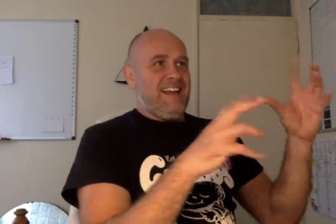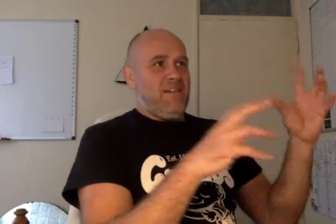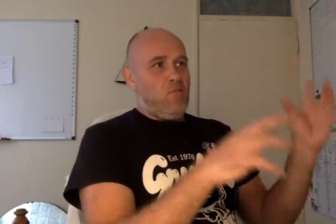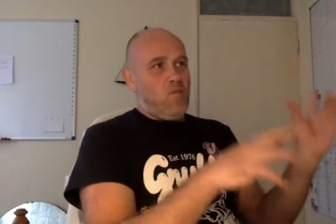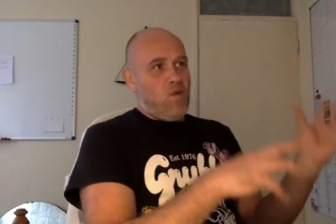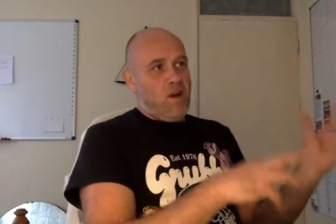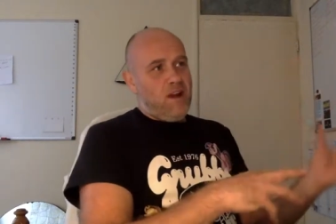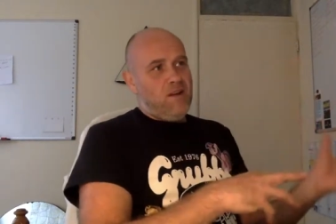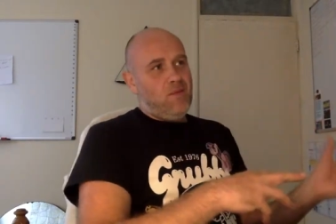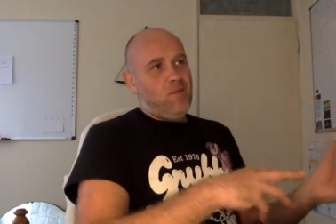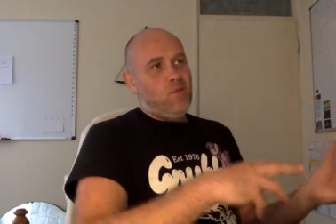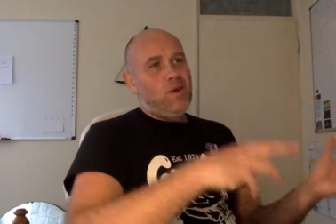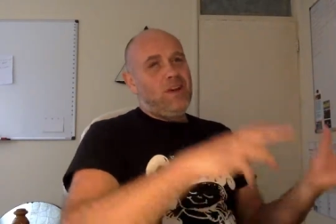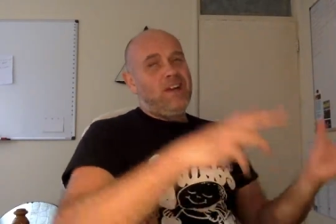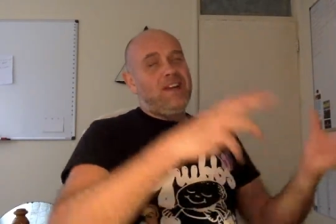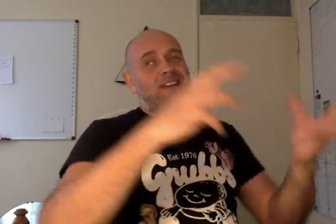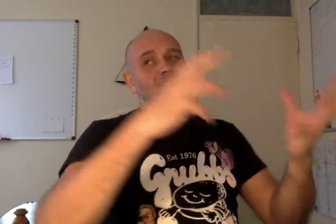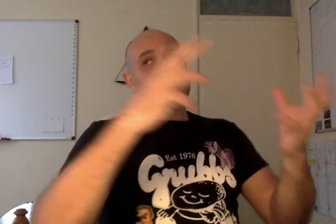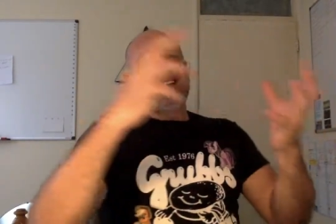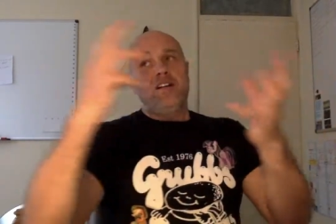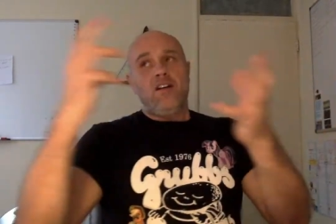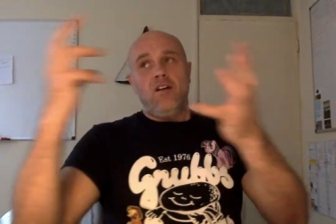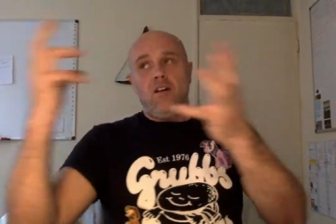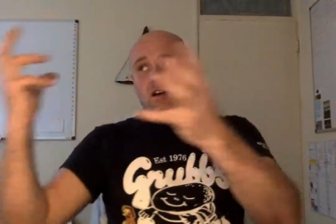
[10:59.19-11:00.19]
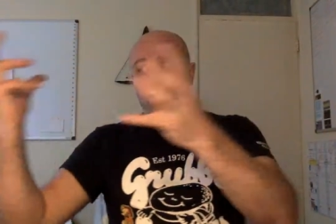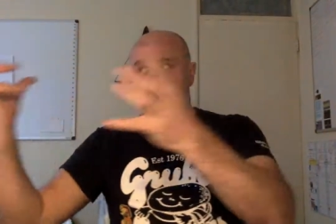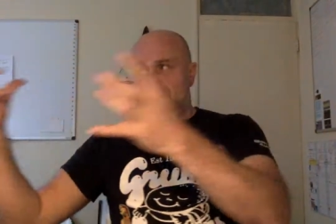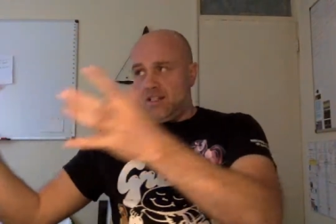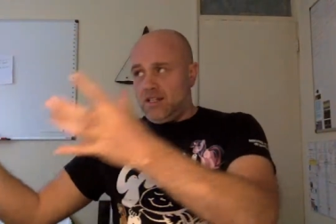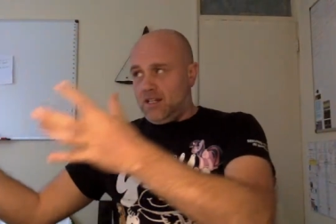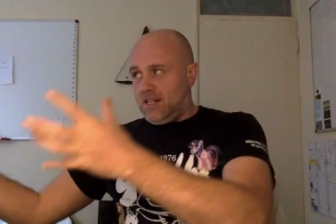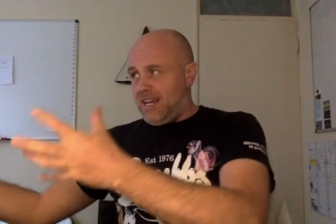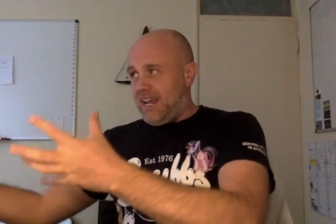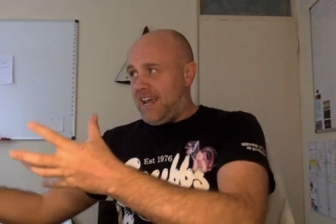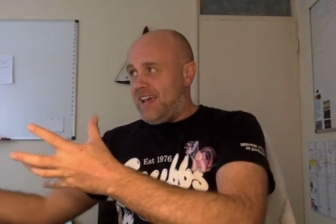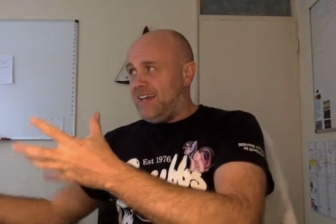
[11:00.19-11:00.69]
when we started
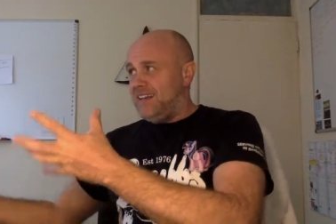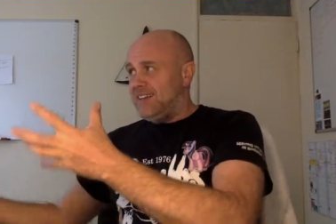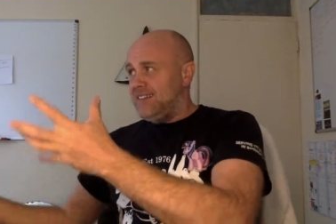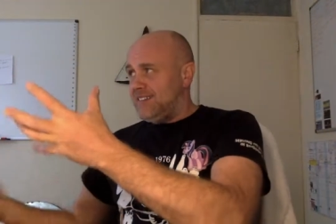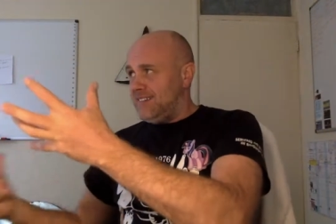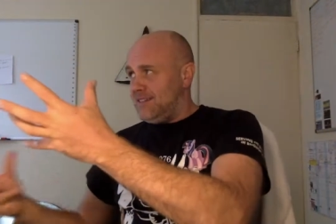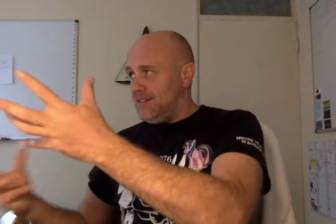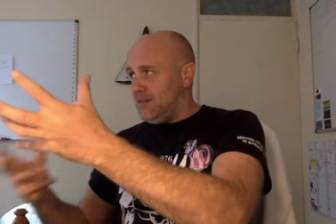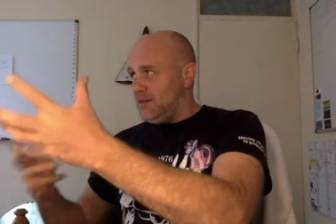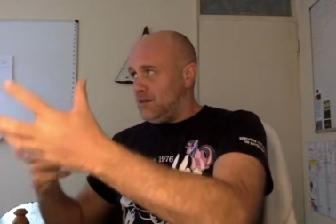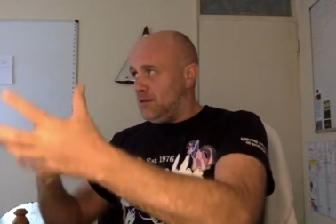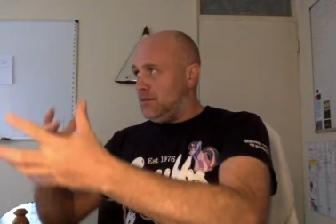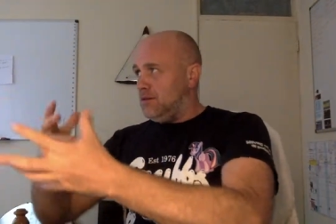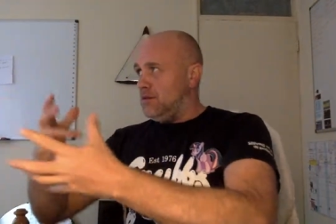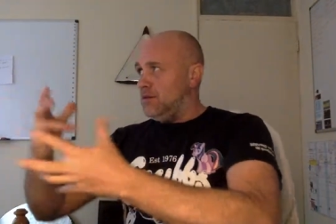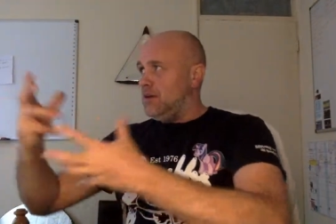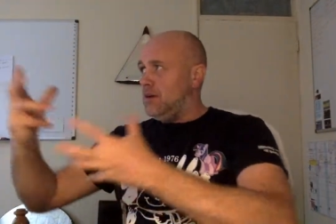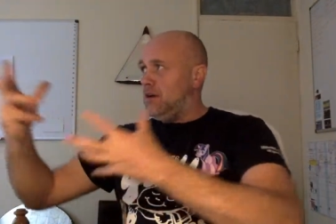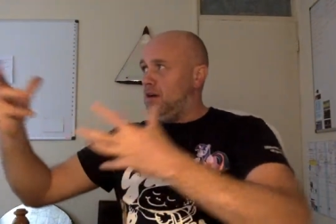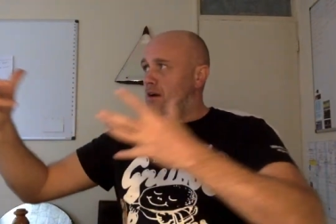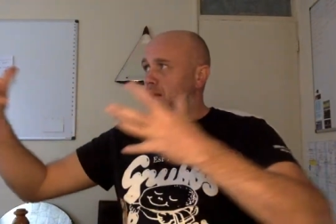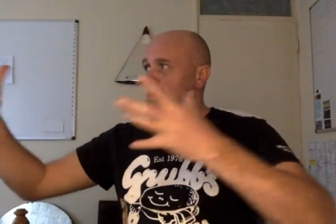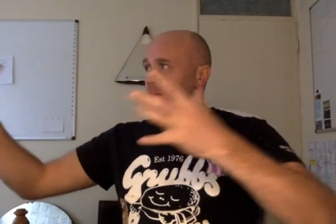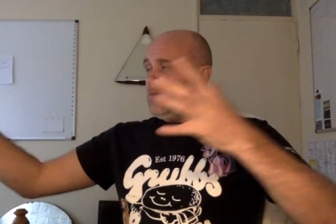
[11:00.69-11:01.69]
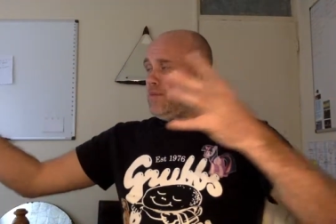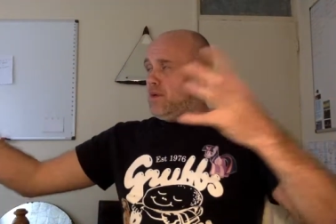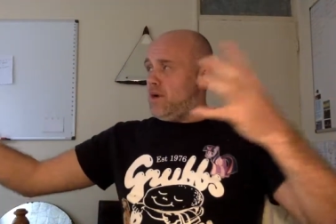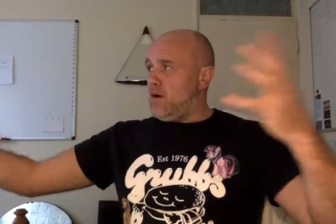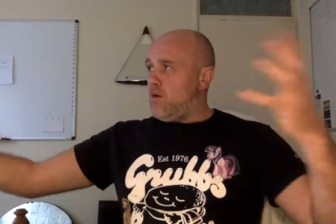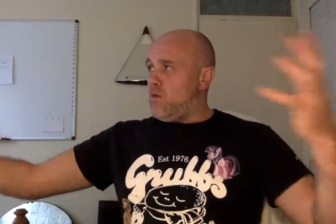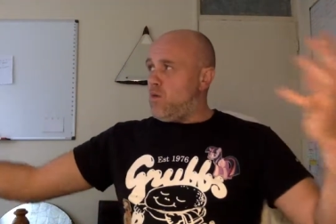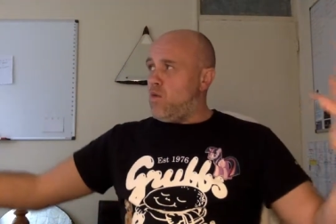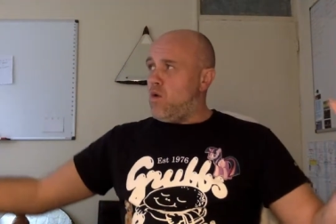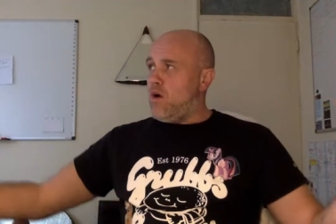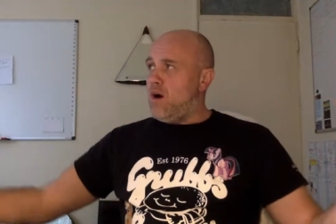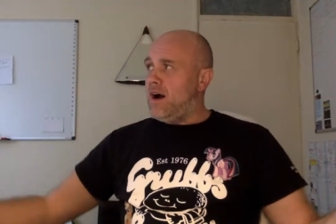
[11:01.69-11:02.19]
to get into um,
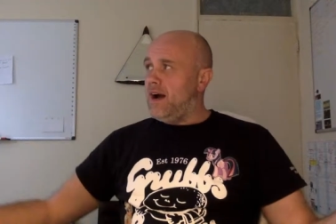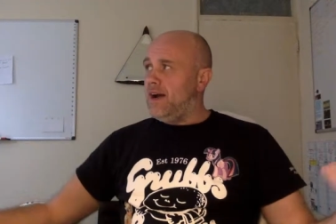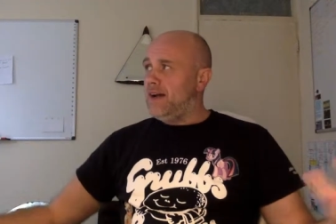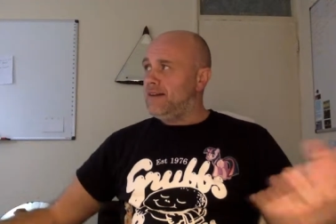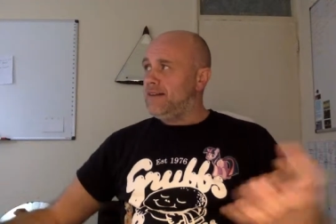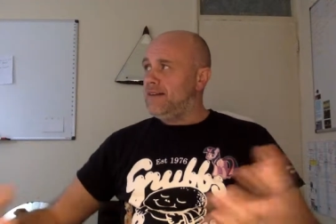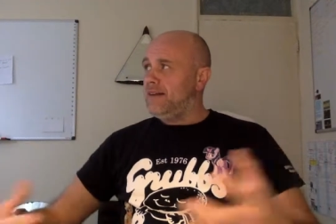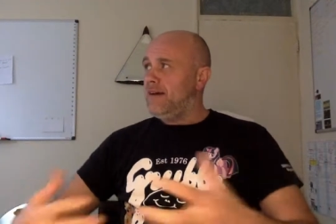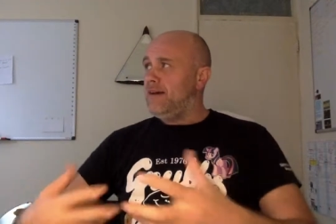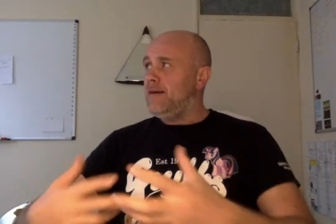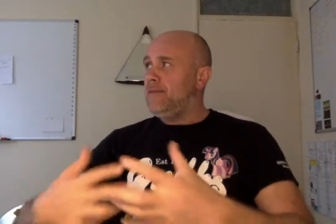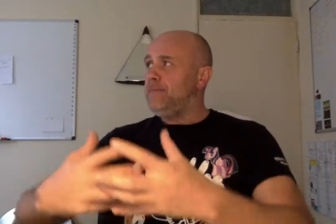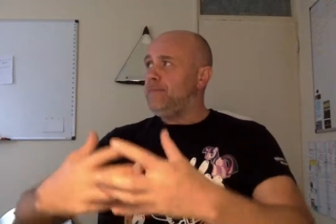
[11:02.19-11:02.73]
a wider